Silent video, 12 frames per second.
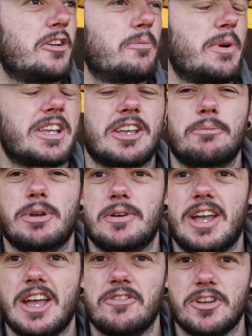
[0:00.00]
make it a bit
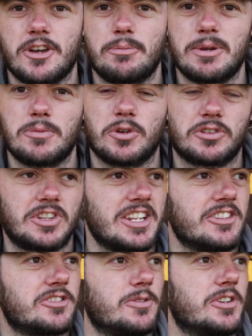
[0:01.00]
heavier, a bit more
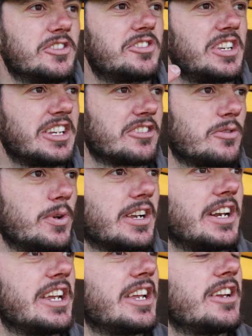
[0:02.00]
dense, so it sinks
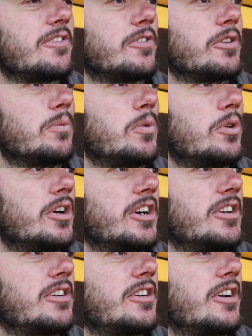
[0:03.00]
quickly through the
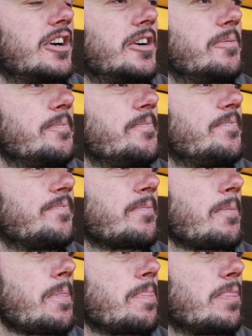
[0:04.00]
water,
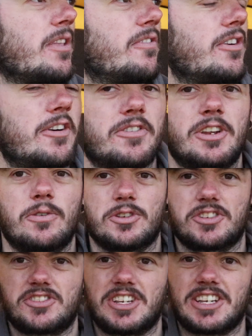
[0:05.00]
rather than it all
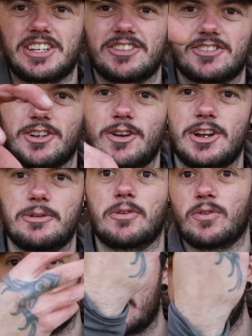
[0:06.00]
just sinking slowly and my
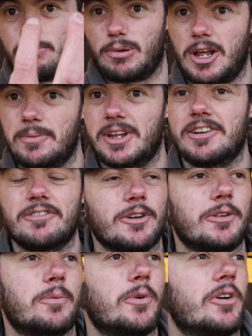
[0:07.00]
rig plummeting
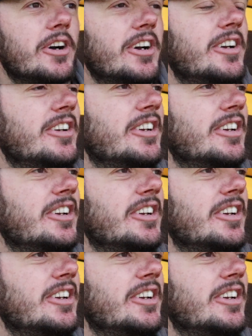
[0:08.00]
through the water.